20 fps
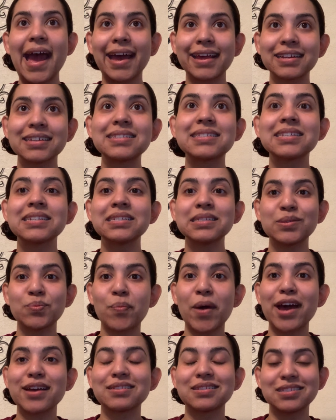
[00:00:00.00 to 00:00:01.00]
Edison's
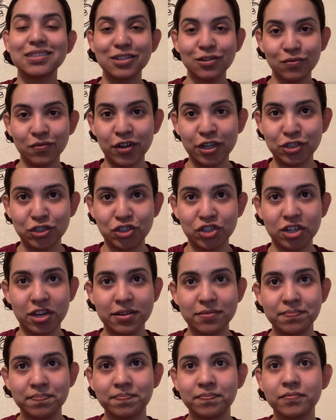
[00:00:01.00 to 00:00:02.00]
best
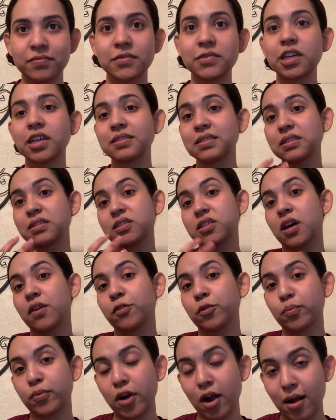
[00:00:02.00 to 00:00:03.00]
invention, does it solve
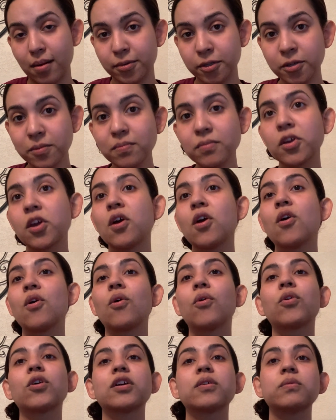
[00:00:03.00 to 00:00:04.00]
a problem
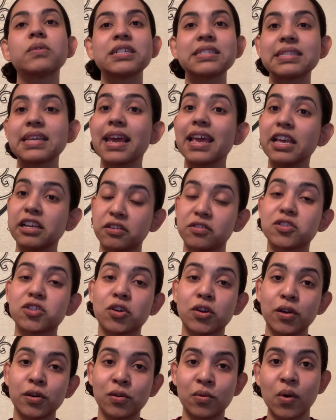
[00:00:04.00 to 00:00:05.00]
or was it
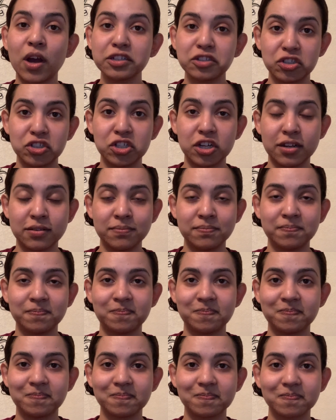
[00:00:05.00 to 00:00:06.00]
answering a question?
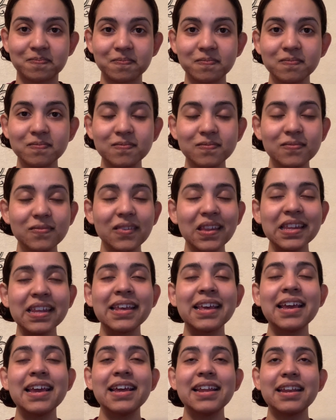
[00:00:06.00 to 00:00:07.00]

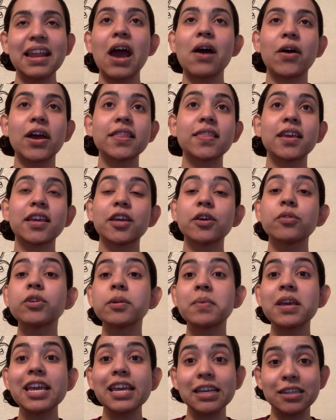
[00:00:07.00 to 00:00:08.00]
Now, I think it would
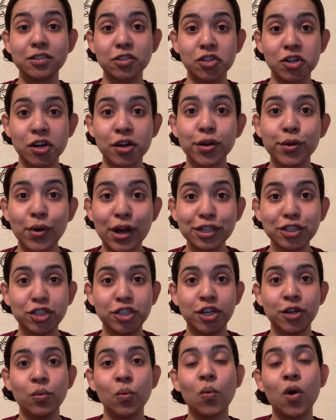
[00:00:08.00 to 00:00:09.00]
be answering a
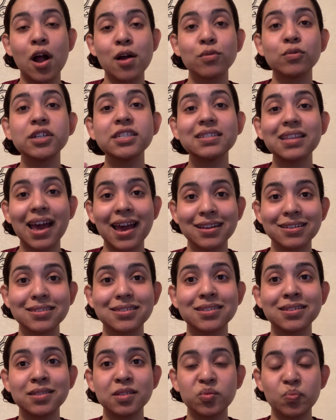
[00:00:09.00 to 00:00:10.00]
question. What was
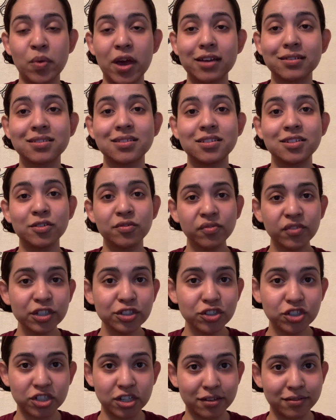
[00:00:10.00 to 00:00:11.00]
Edison's best
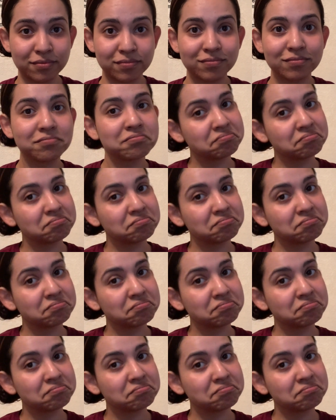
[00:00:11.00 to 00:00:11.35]
invention?